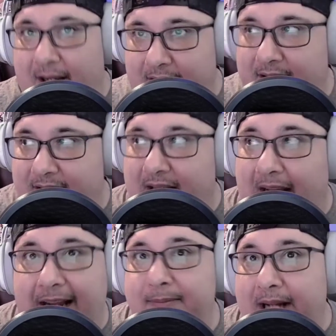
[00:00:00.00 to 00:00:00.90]

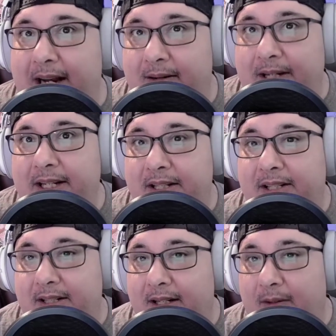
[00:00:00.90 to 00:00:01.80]
Slime
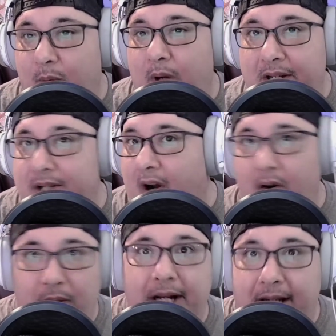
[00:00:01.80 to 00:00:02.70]
Diaries was
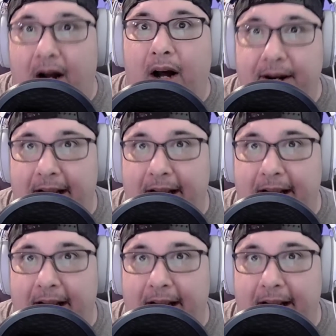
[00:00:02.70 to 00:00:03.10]
already on